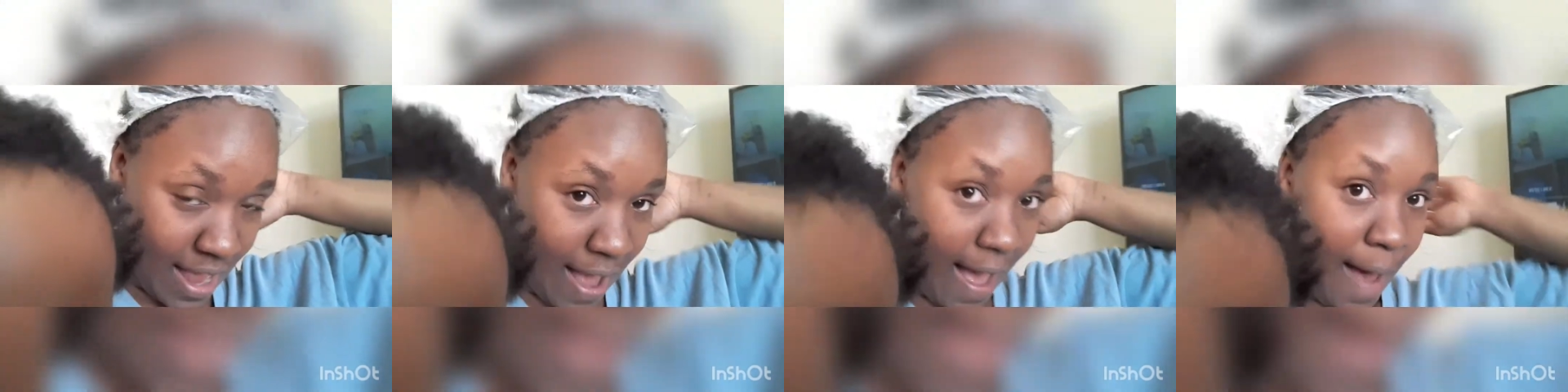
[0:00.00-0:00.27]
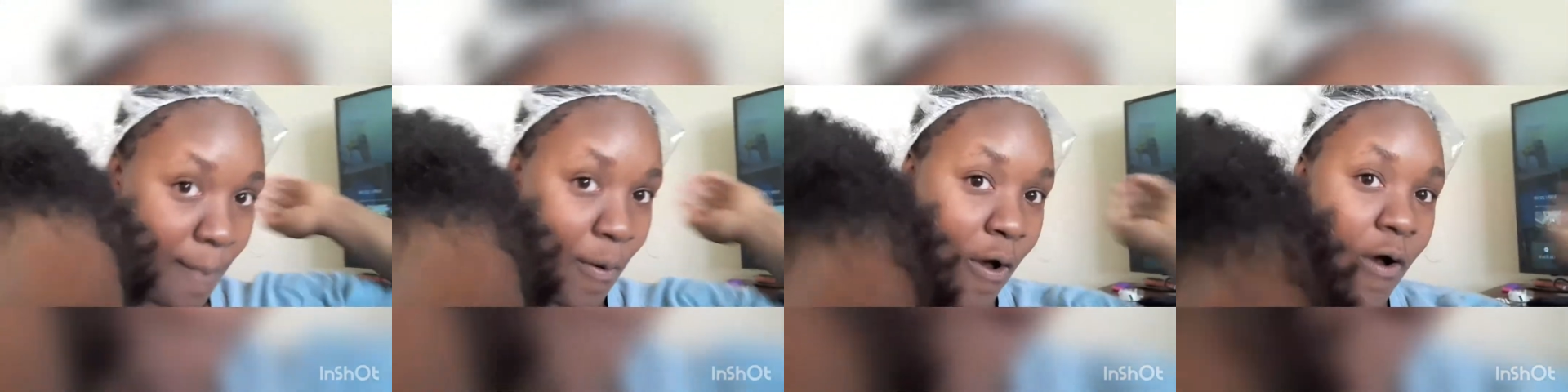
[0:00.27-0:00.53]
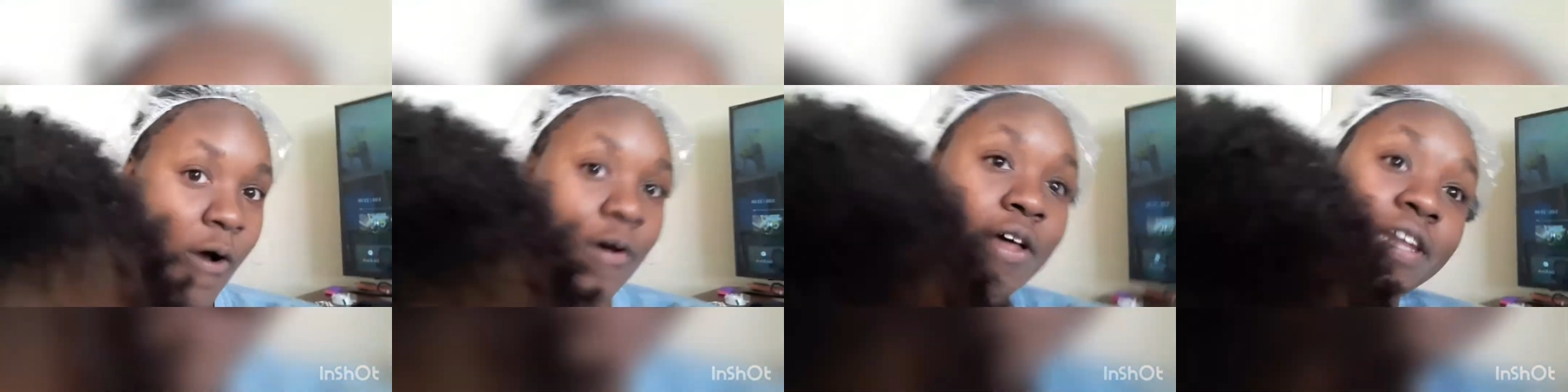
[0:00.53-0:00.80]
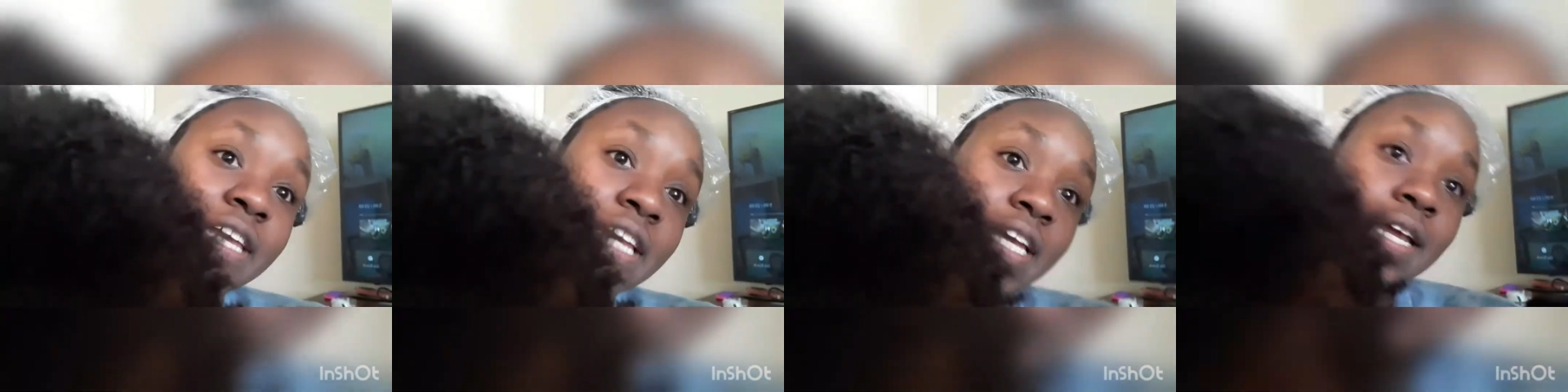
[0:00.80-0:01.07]
I'm all
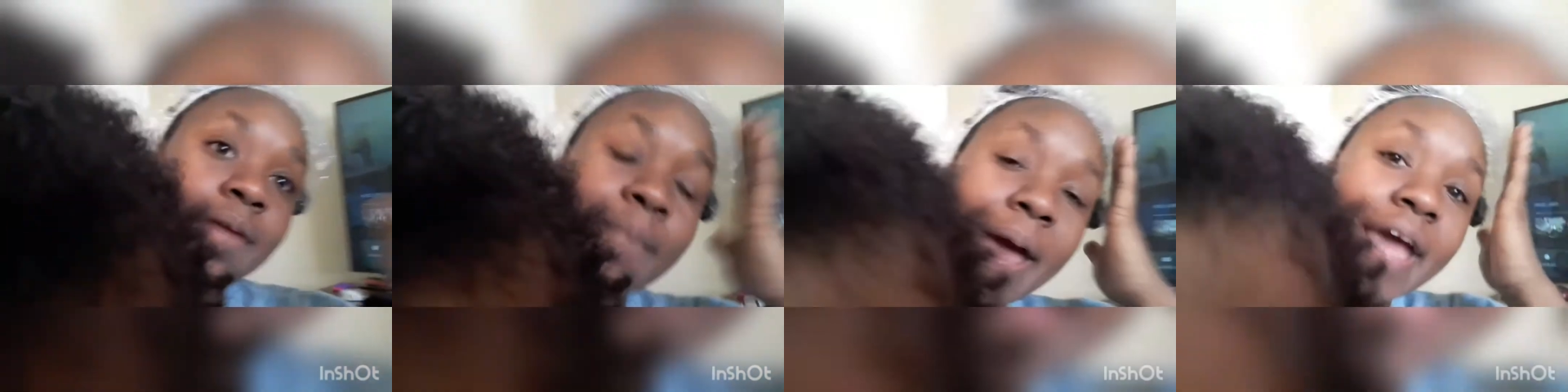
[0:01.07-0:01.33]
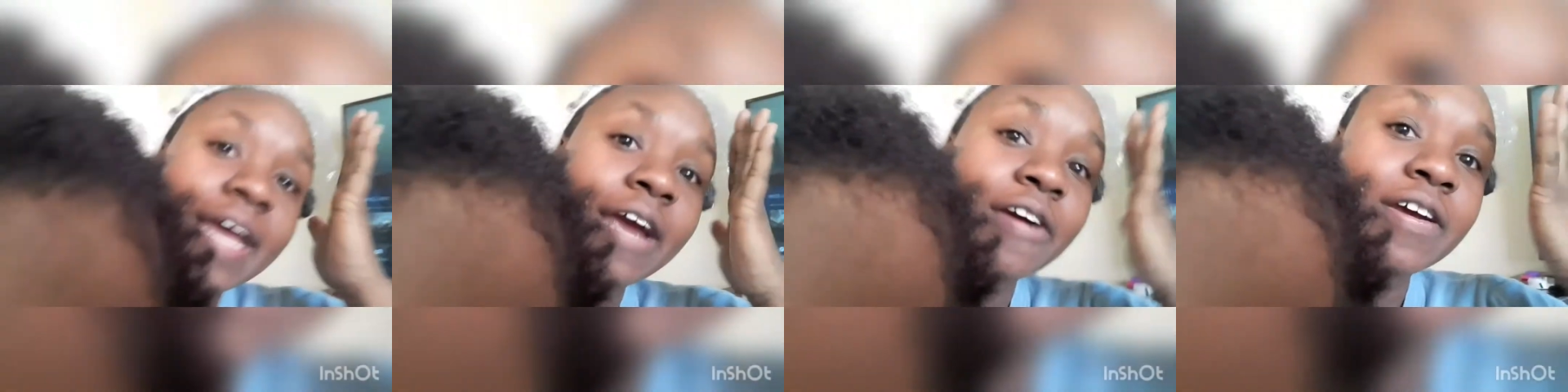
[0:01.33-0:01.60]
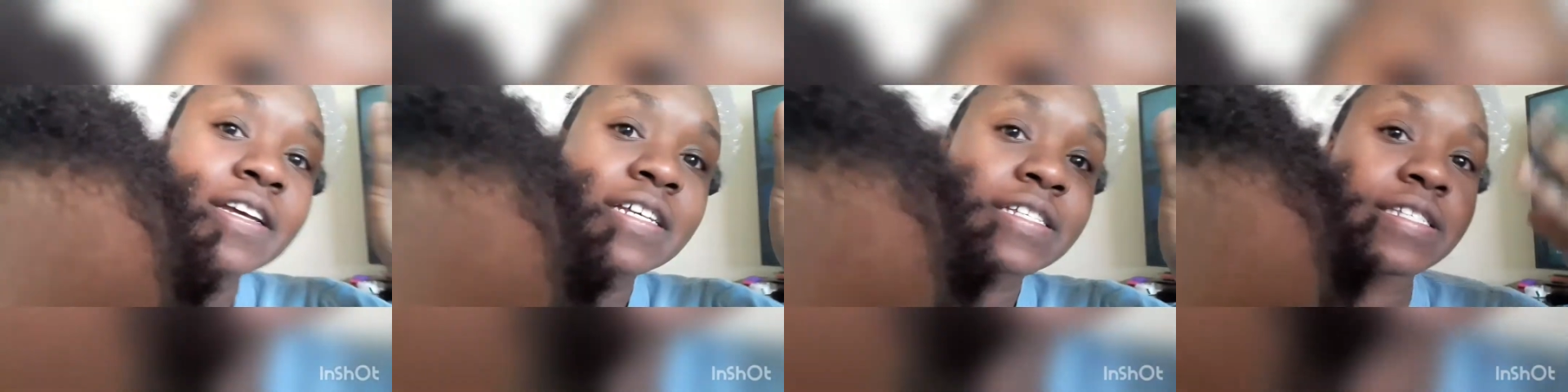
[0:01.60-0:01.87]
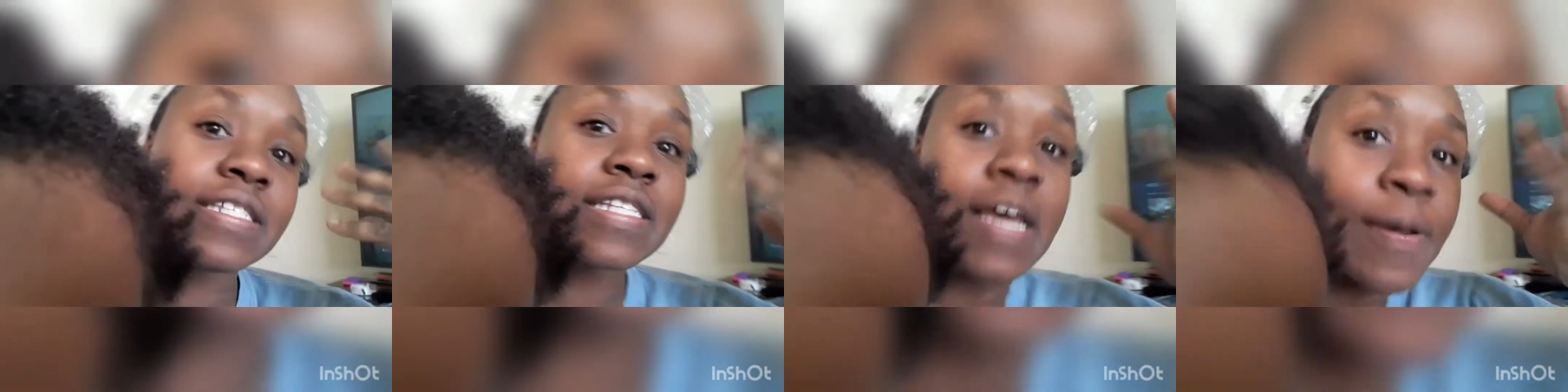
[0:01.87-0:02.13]
clean. My hair
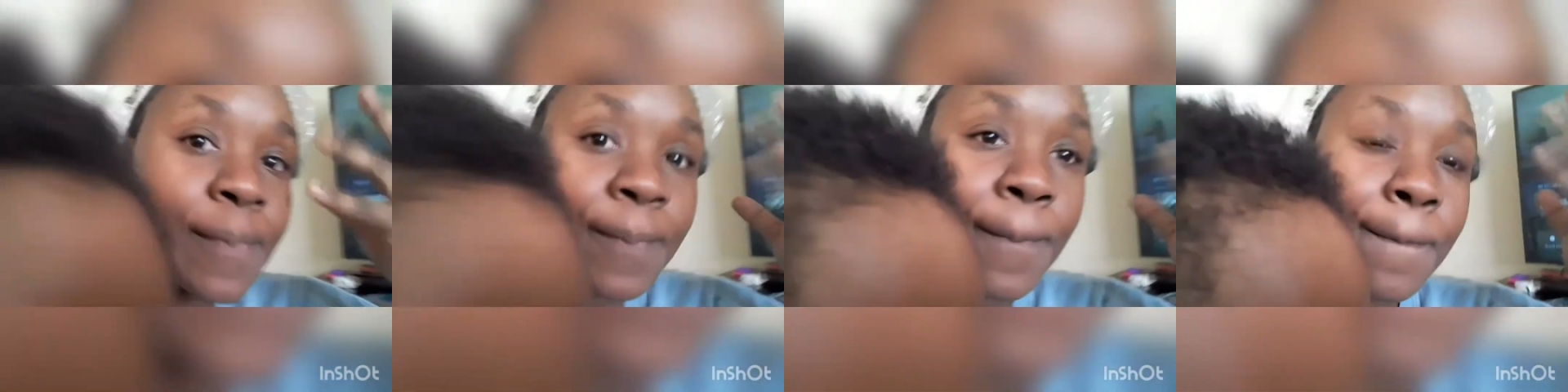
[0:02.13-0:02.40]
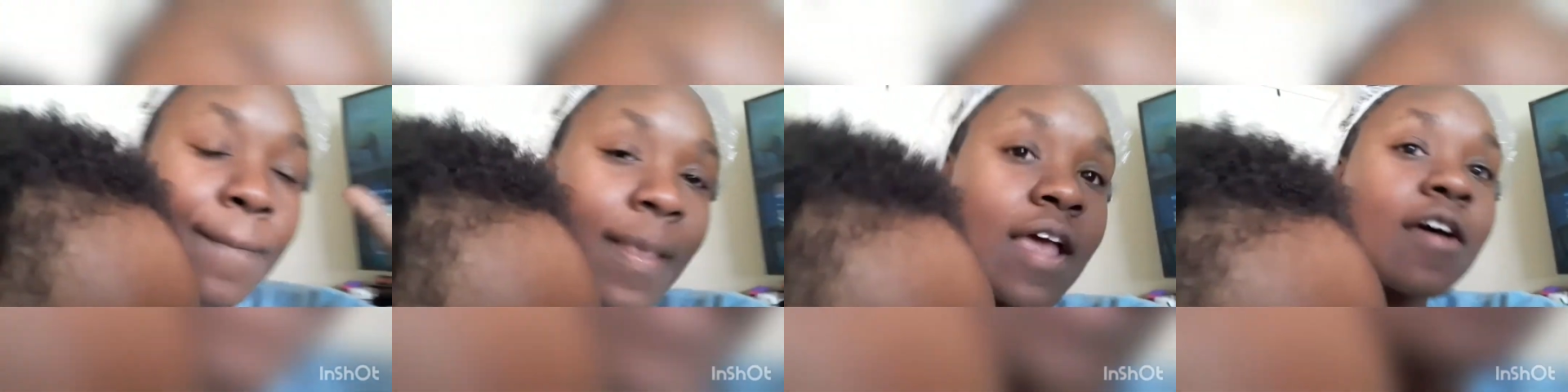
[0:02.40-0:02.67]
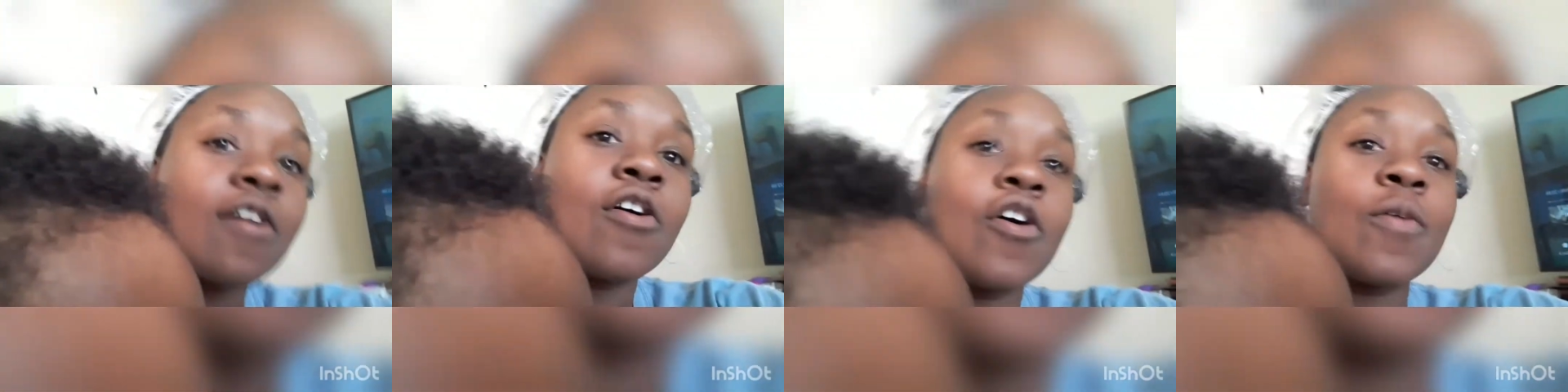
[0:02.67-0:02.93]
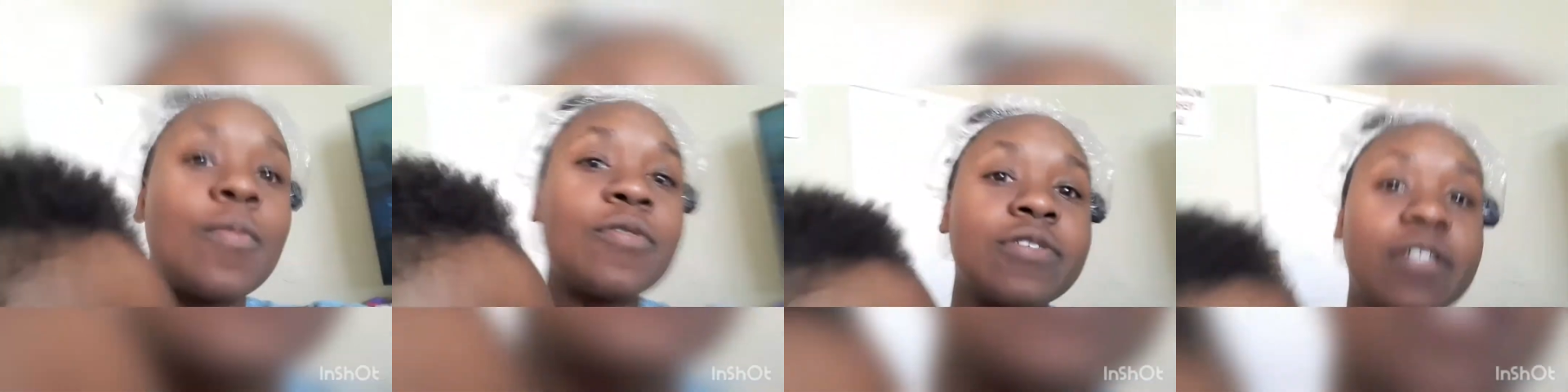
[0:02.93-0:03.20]
is
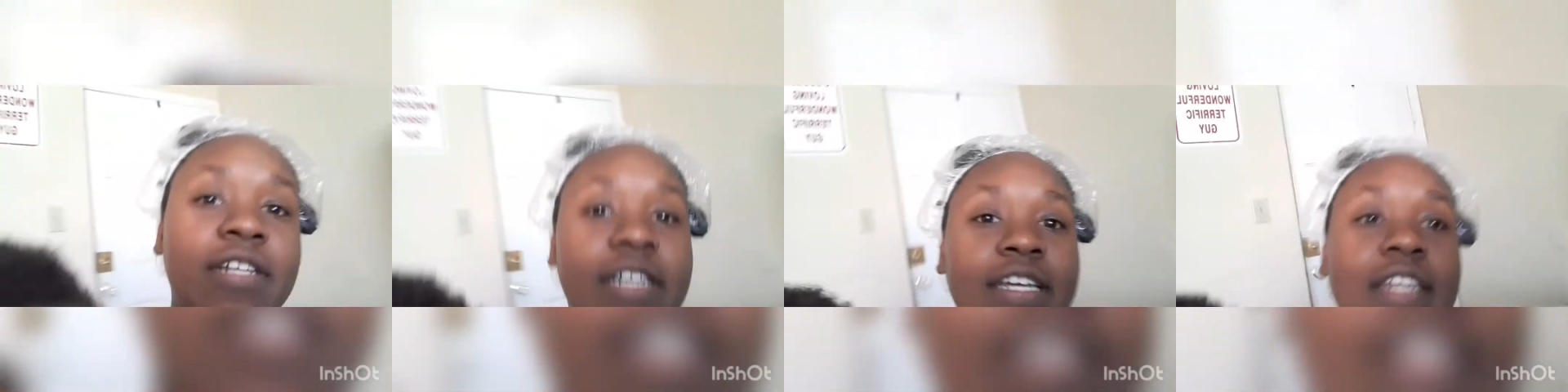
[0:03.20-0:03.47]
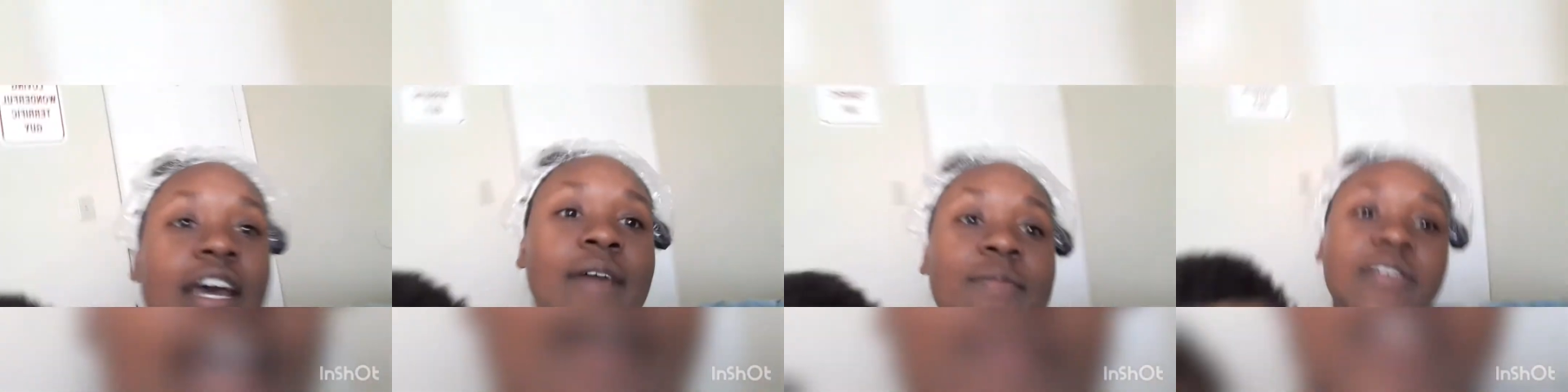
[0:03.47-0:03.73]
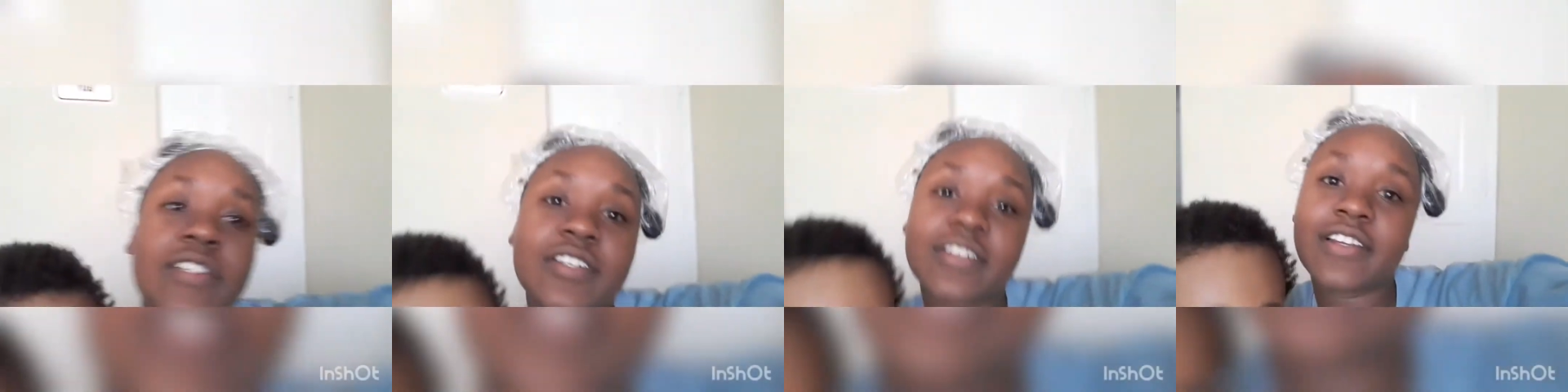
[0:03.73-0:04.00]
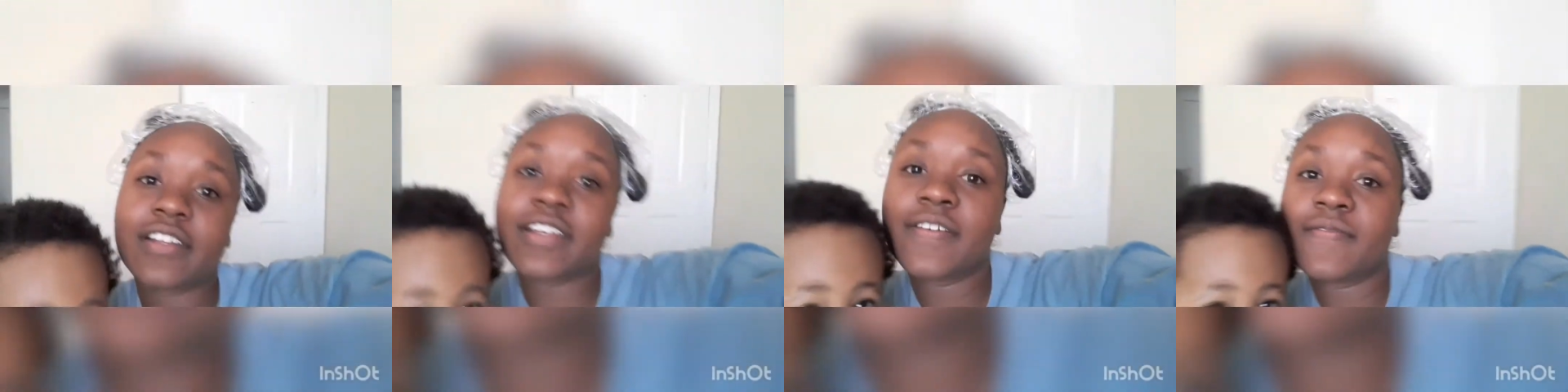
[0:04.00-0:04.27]
almost clean. I'm just gonna
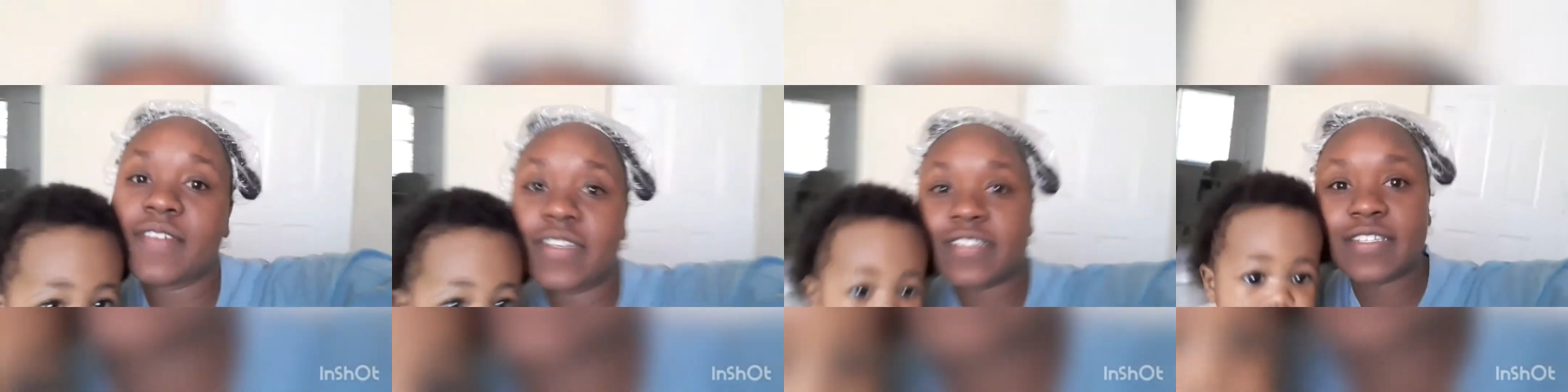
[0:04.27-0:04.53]
leave this